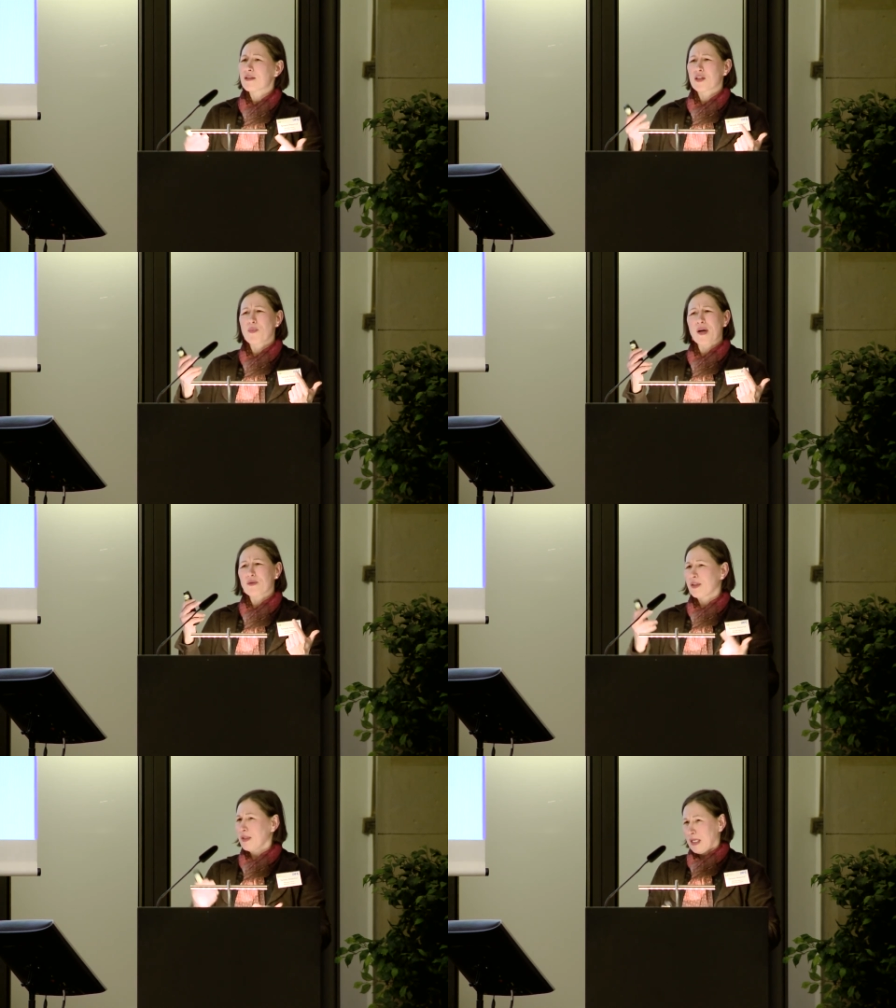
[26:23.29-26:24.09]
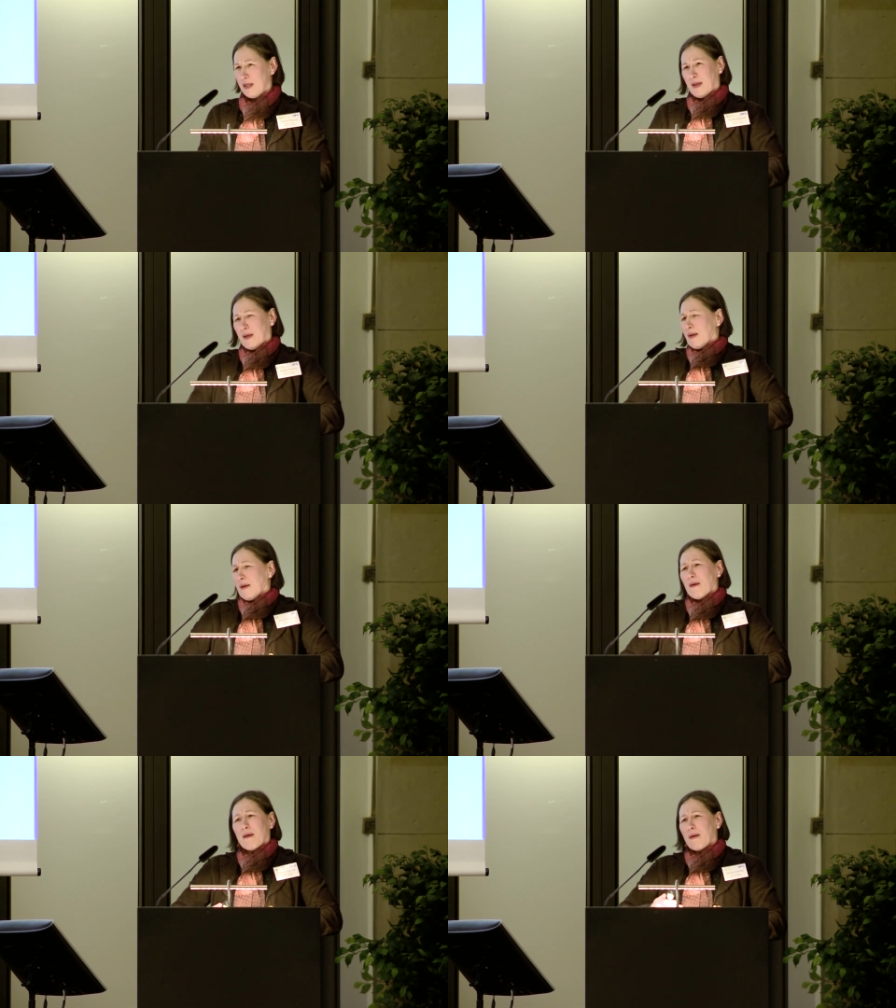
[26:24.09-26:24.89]
It's about
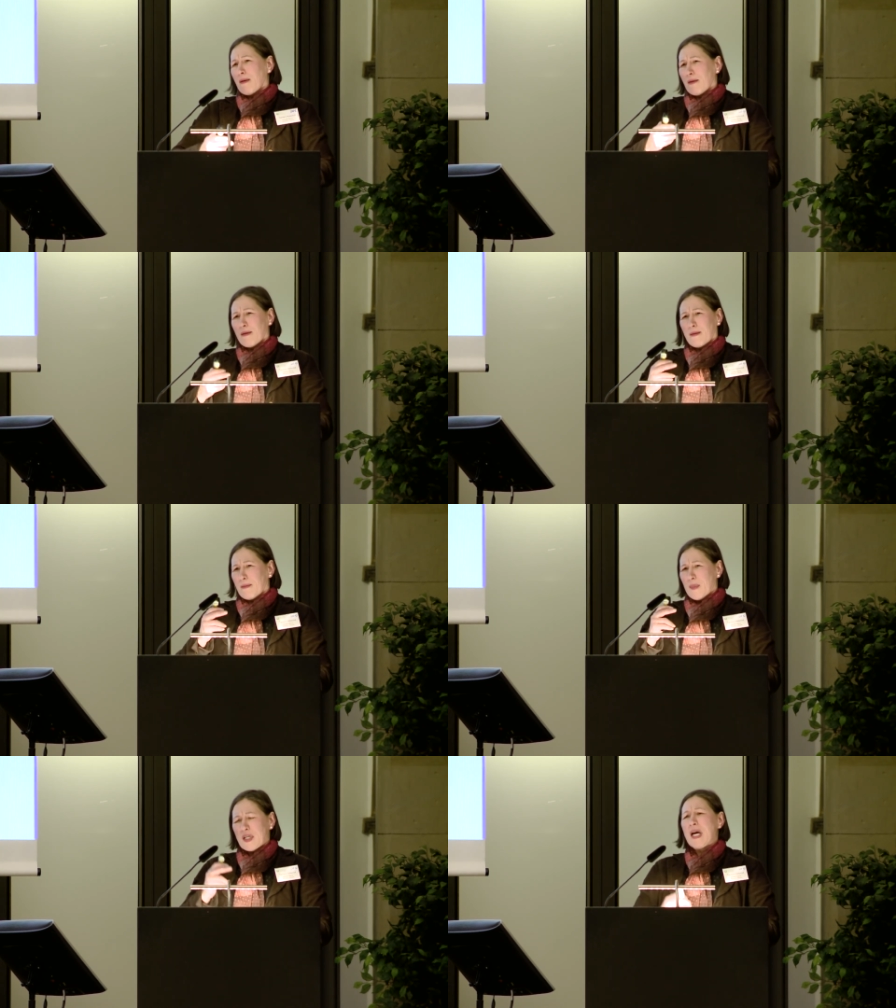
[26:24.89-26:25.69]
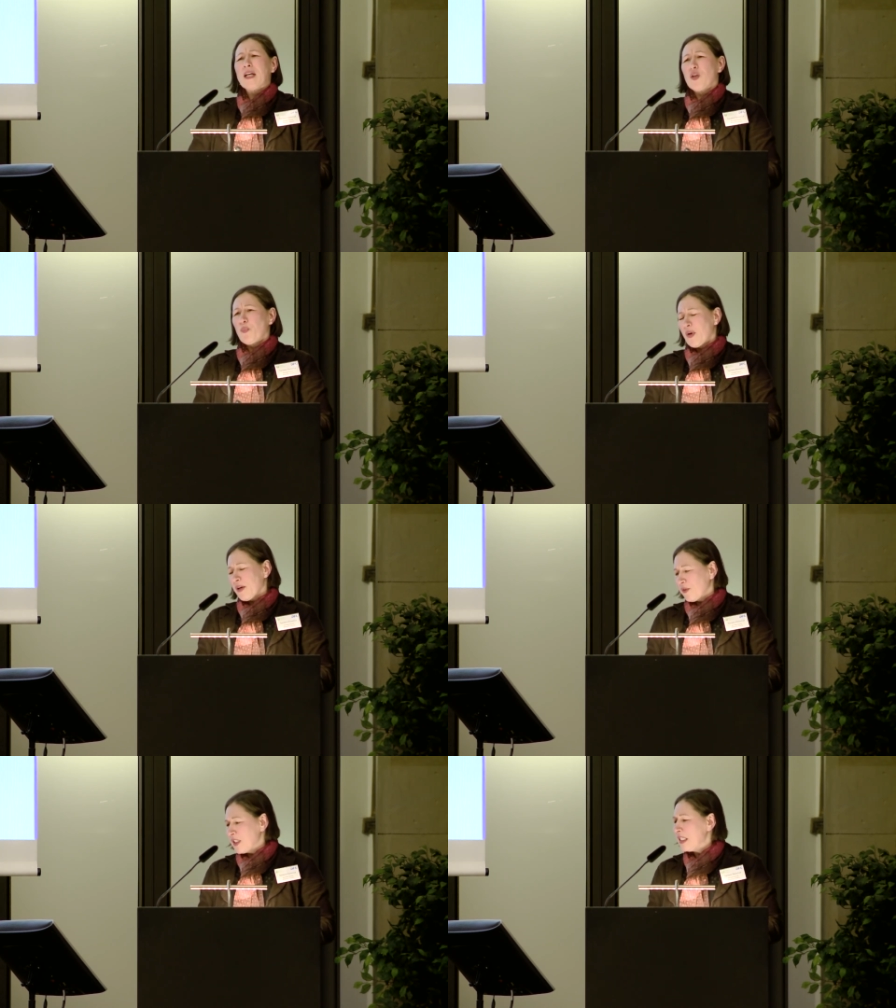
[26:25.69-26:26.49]
um, data
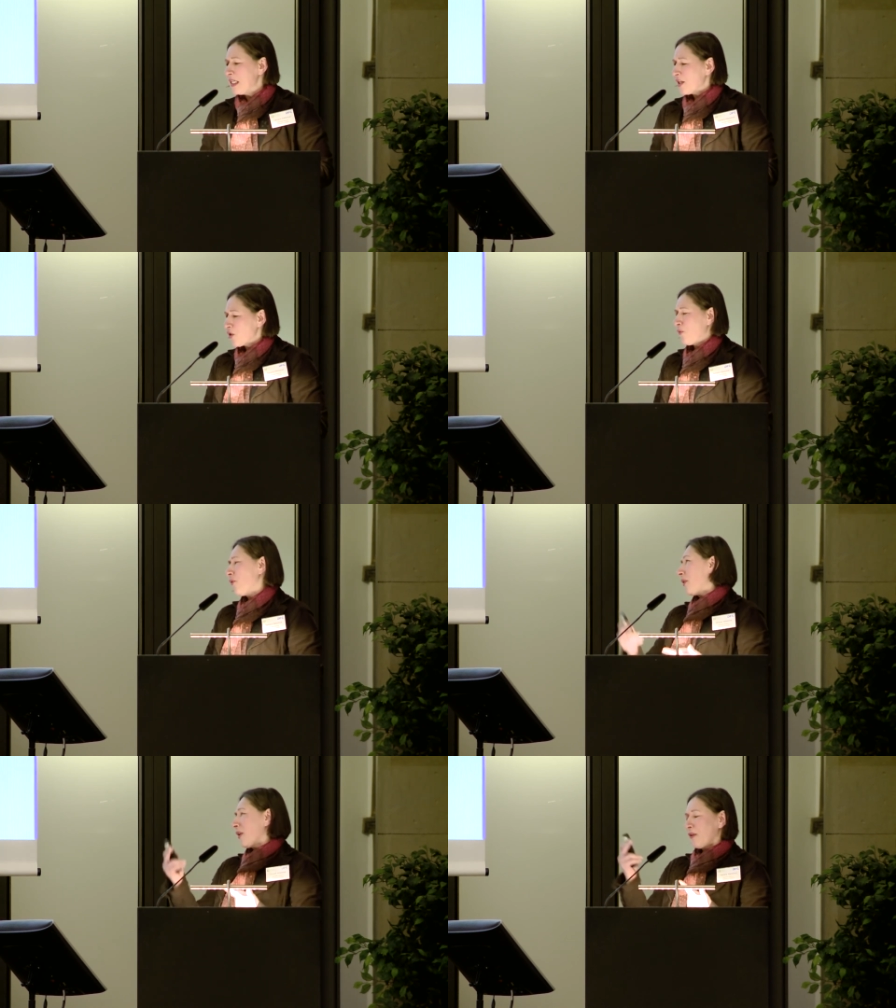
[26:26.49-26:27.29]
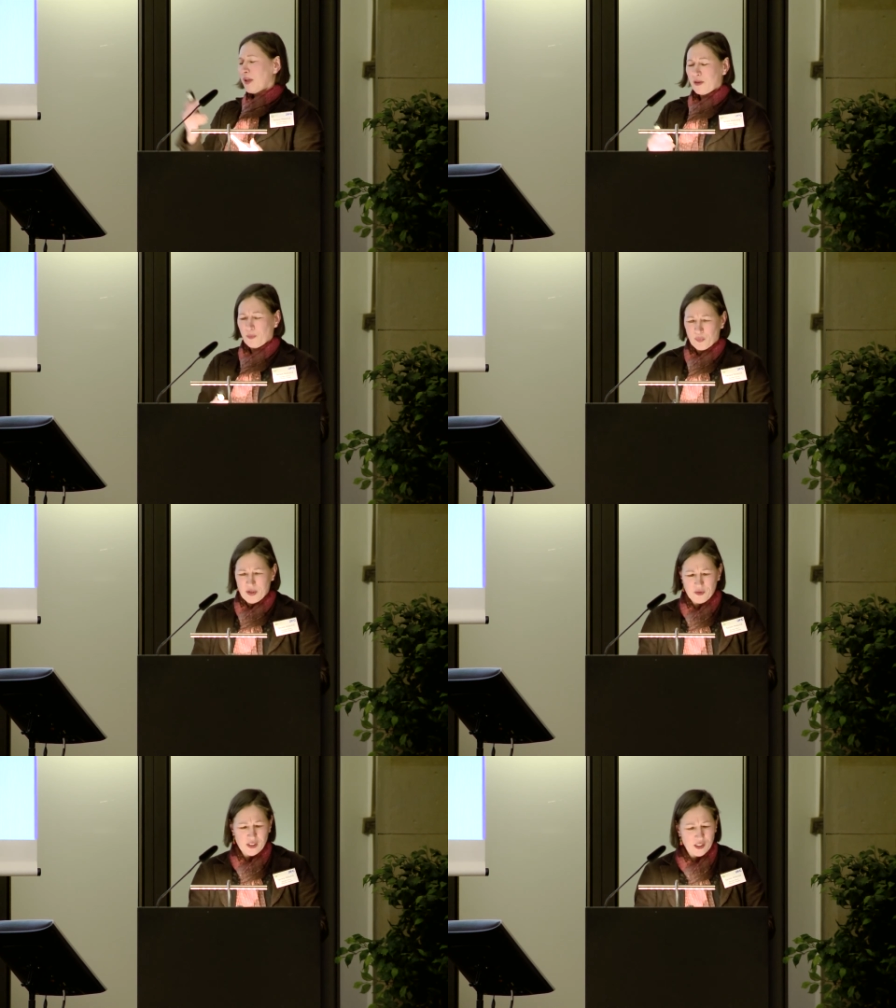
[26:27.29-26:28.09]
privacy and so forth. And I think the
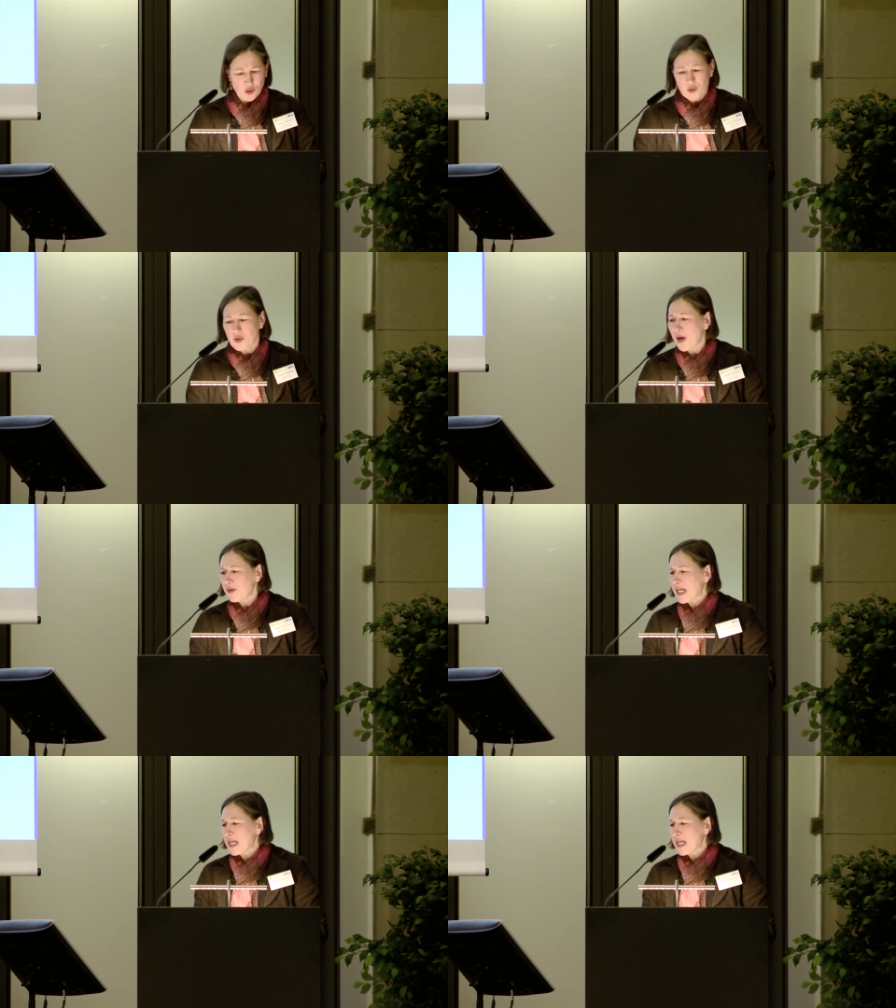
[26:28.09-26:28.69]
previous session was about